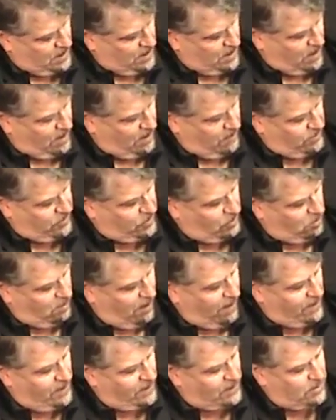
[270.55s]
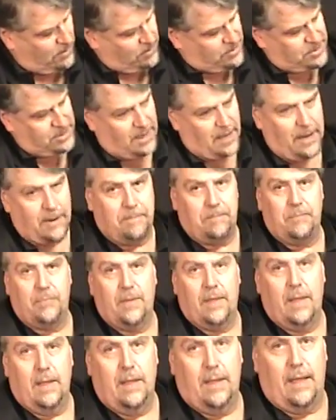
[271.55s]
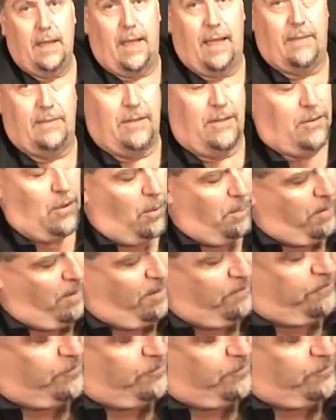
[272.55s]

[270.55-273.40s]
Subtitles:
the wallet goes in, and the no palm